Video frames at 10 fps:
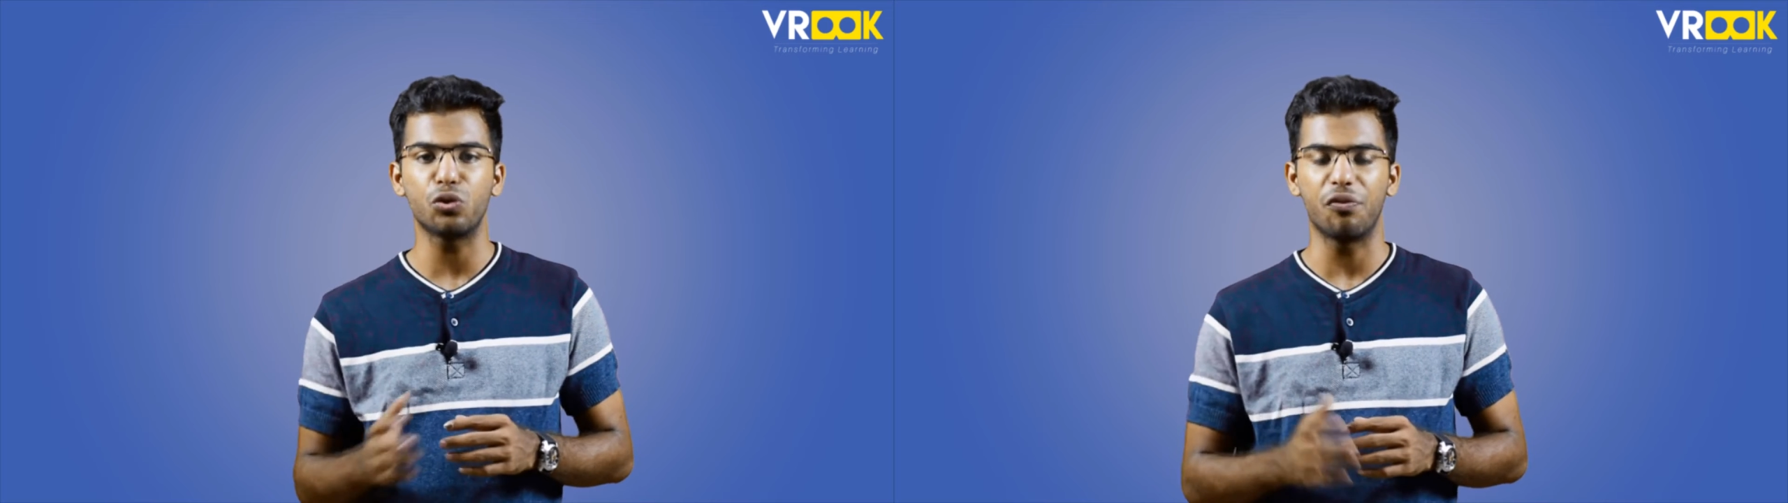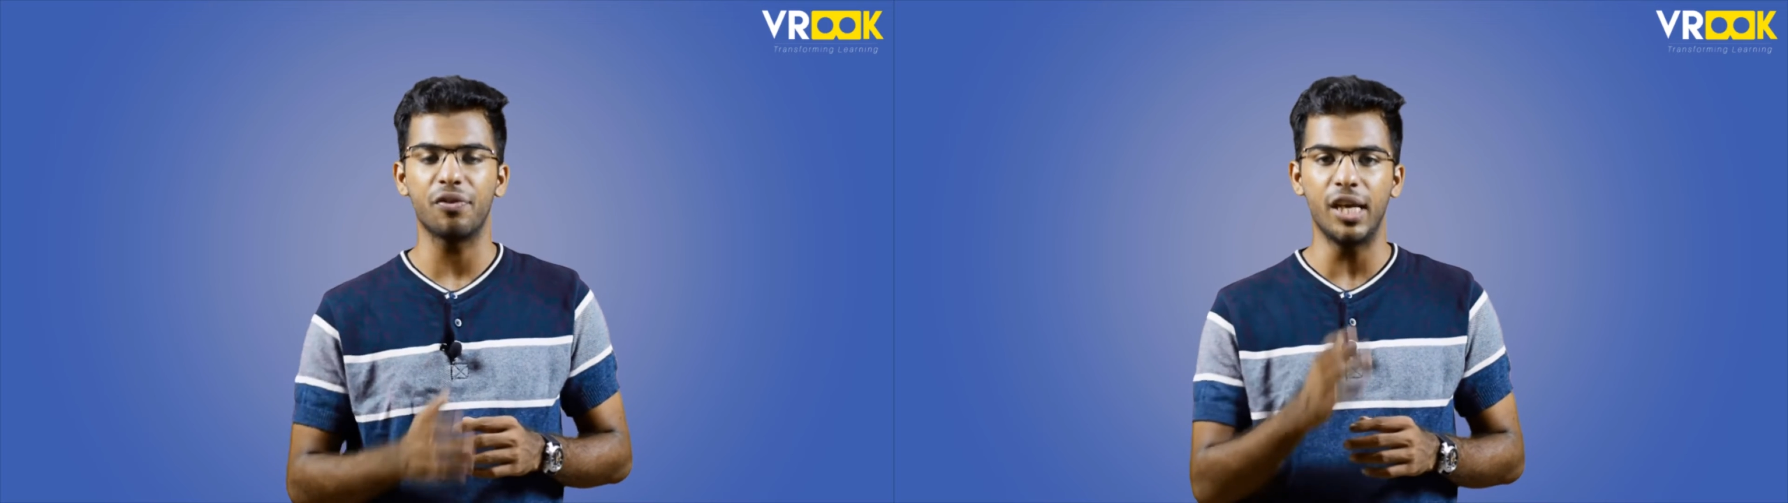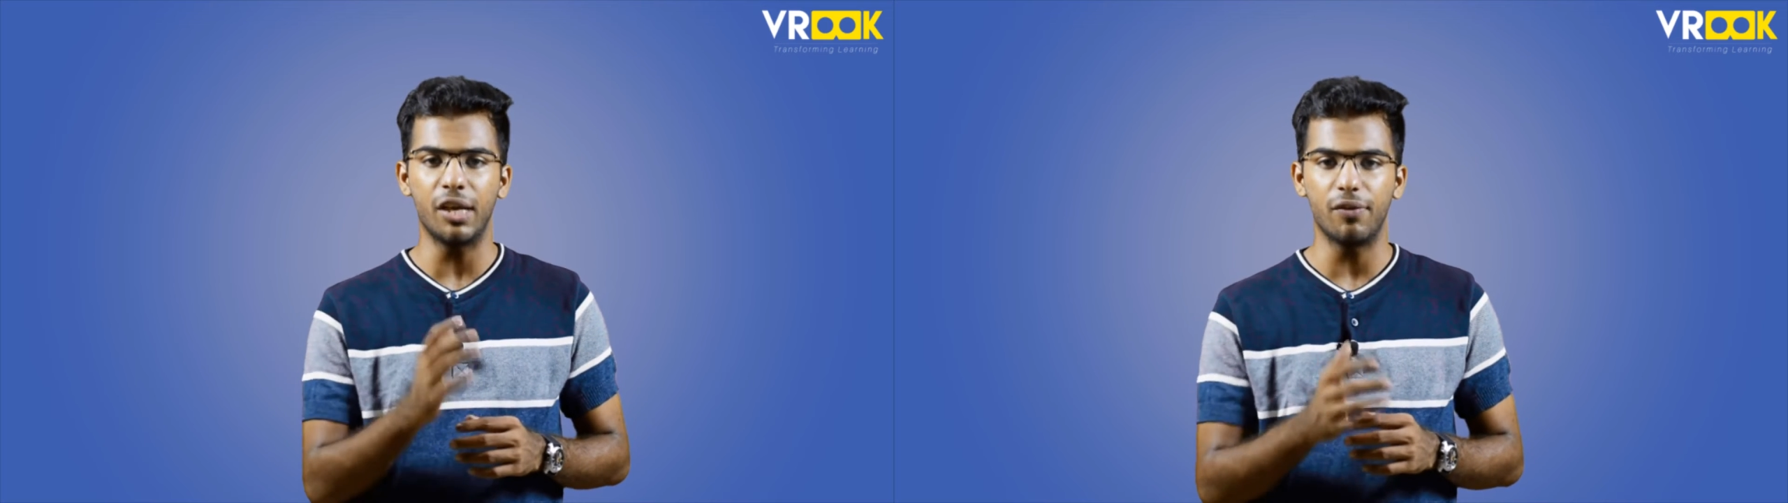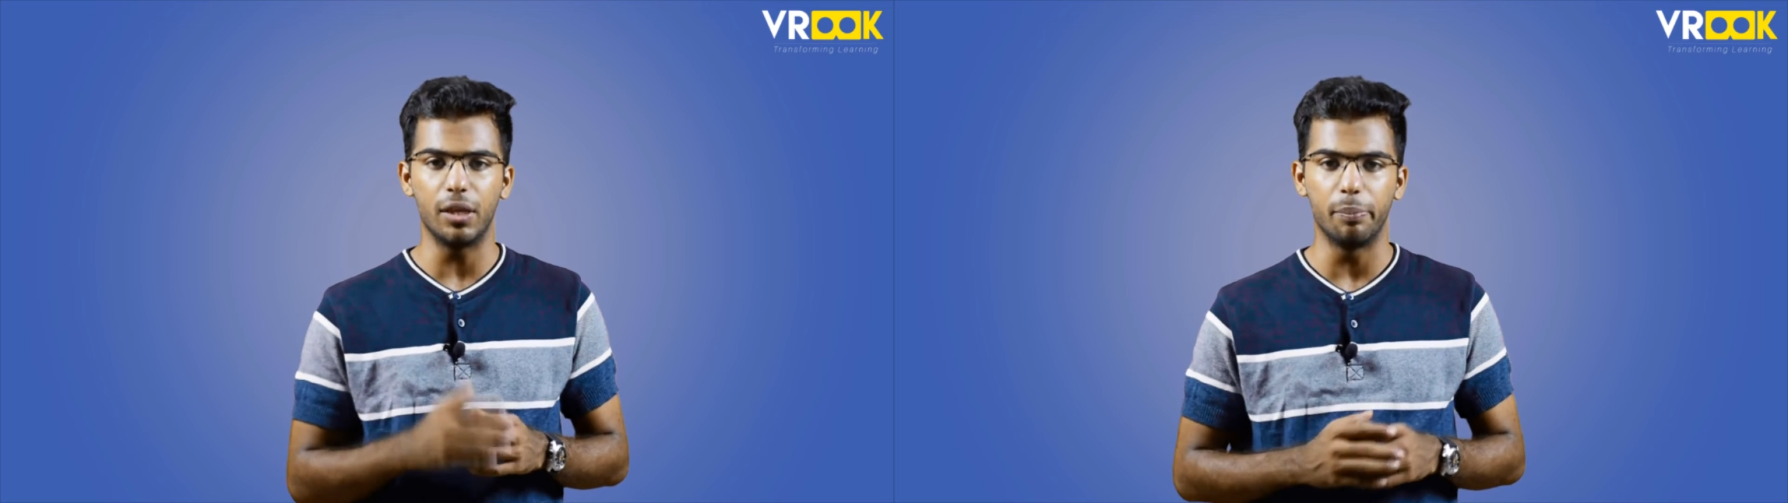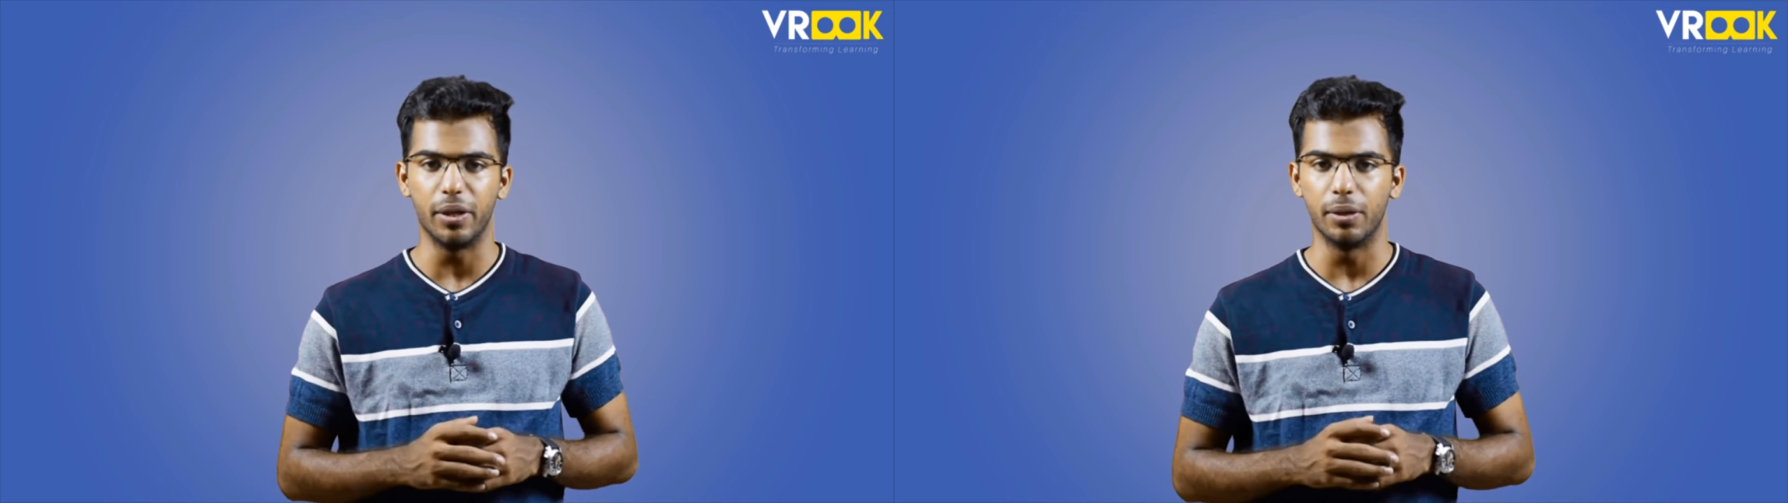of
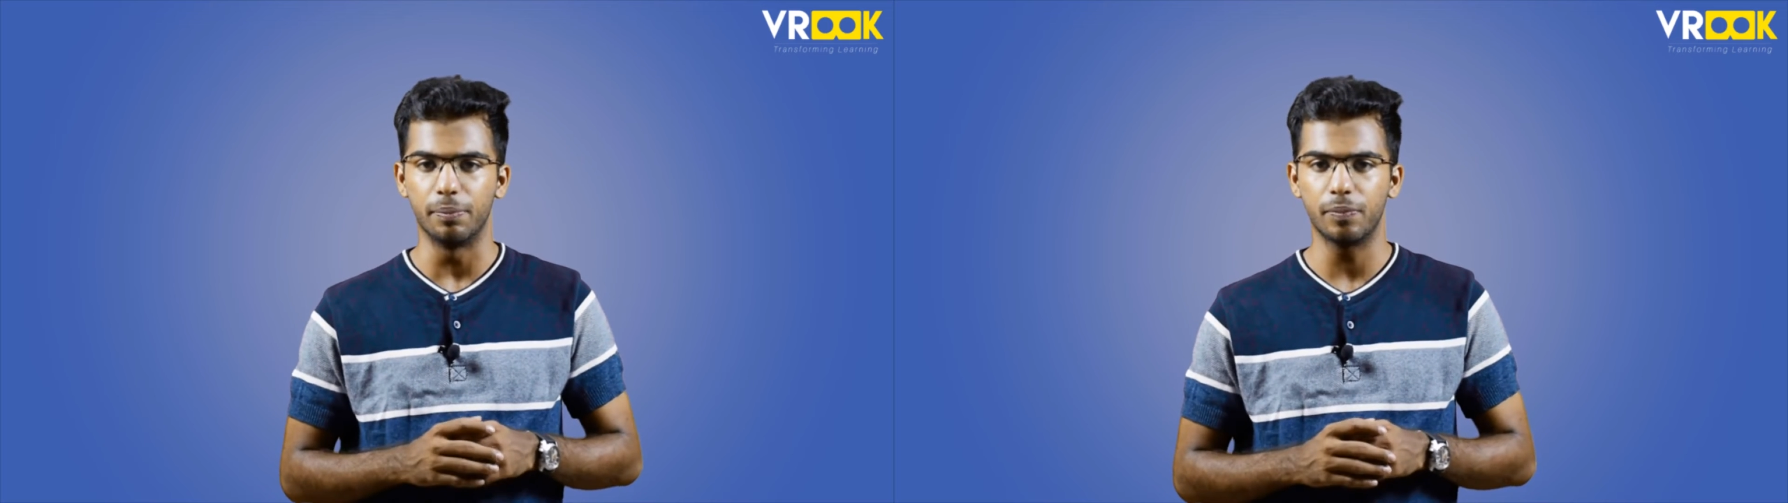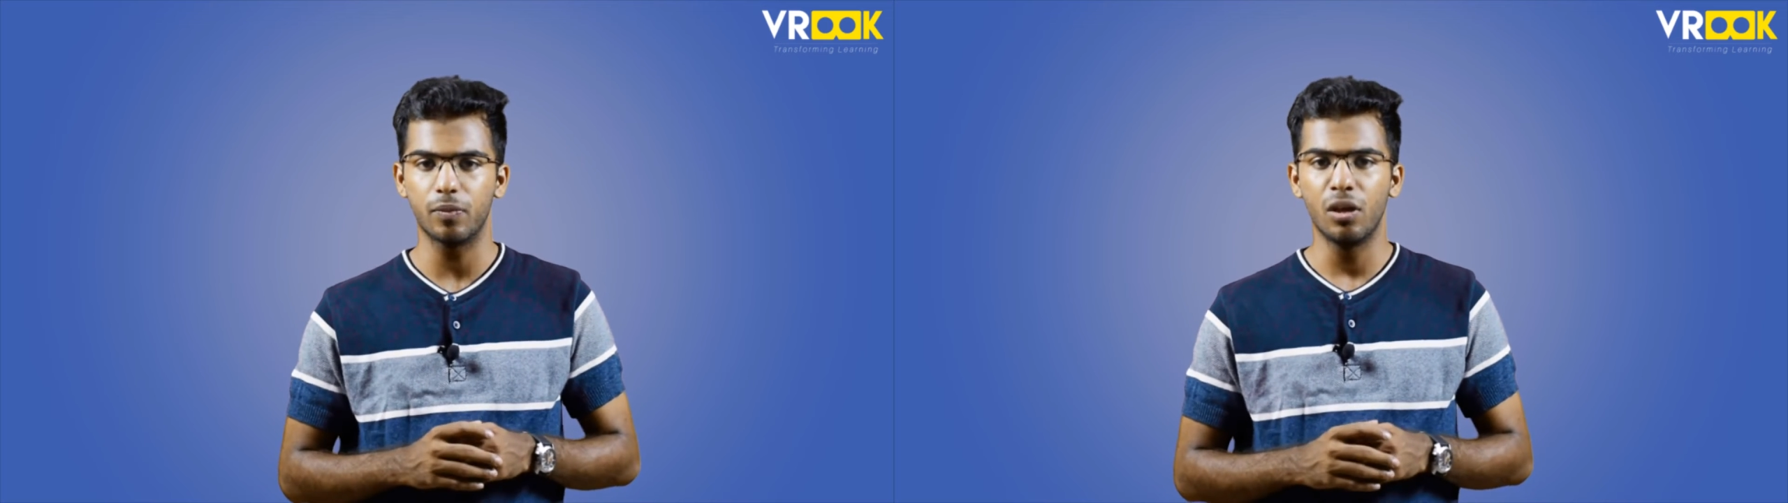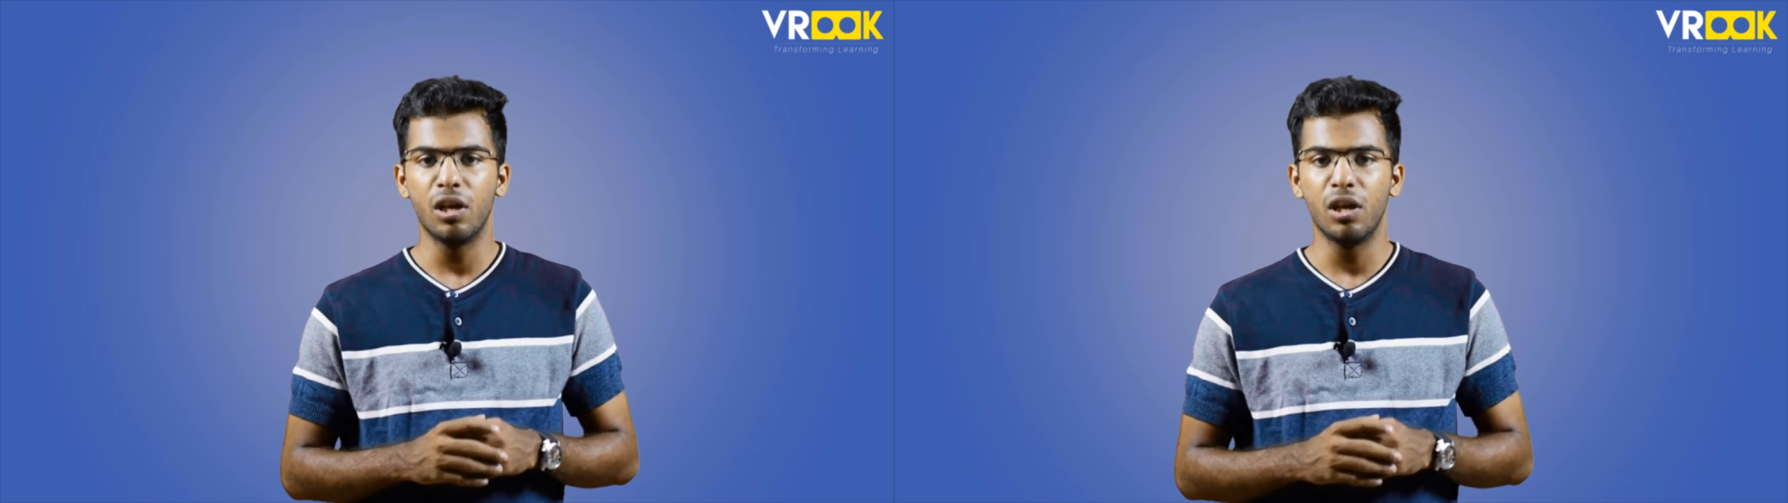equilibrium.